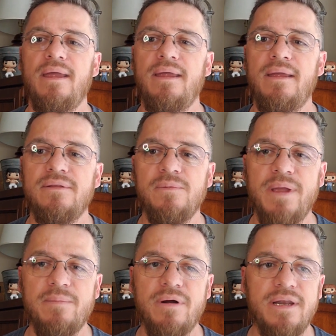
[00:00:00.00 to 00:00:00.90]
to
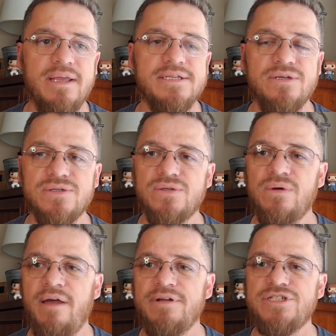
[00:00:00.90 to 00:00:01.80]
make money is just to
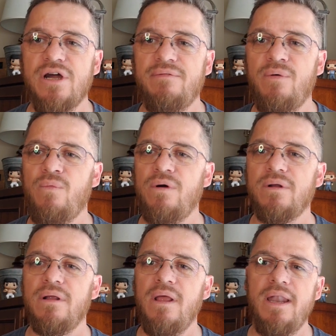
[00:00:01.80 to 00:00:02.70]
have a job and
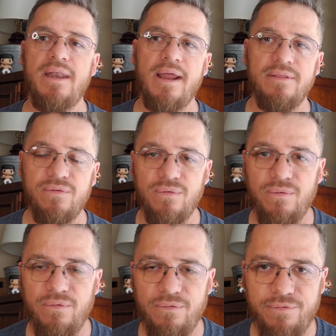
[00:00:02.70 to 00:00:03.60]
work 9
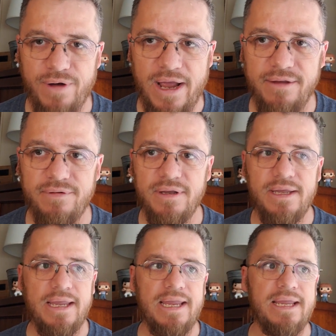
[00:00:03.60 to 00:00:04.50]
to 5.
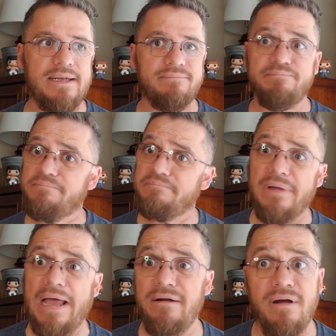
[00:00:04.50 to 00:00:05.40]
And
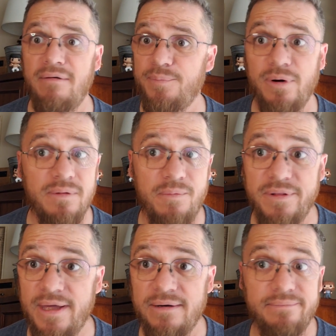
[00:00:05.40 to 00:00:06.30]
I don't have a problem
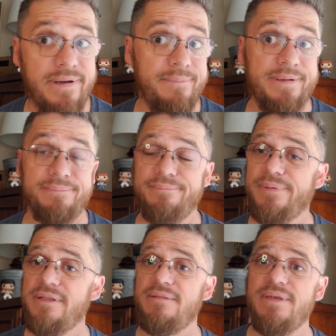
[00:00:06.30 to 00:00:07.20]
with that. I mean,
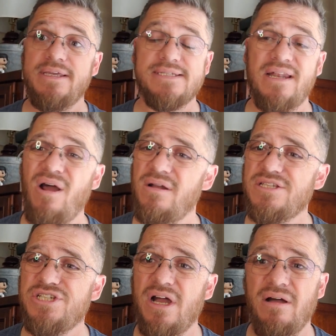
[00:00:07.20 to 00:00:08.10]
believe me, it's an
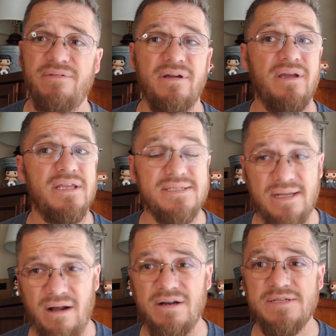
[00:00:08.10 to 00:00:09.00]
honest job, it's
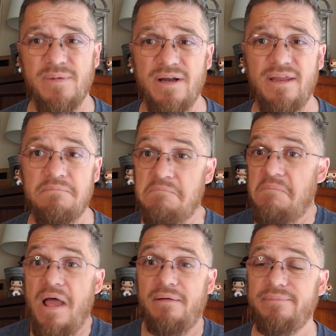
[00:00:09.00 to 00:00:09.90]
honest money.
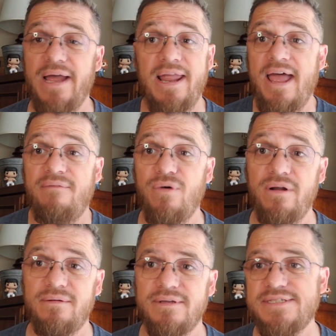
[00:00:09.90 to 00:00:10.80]
I have
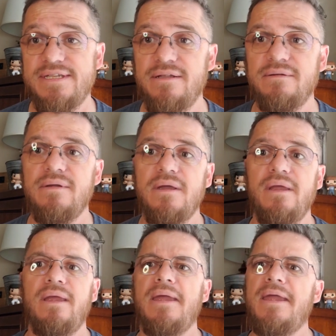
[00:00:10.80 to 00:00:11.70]
one still.
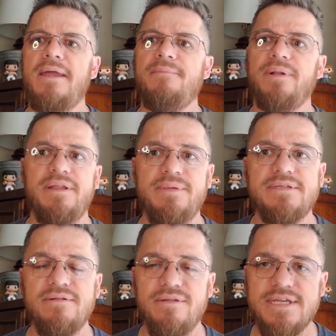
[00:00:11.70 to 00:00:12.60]
But let me
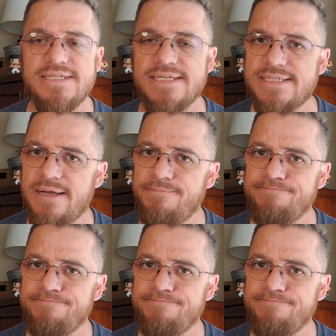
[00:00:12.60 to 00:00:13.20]
tell you this is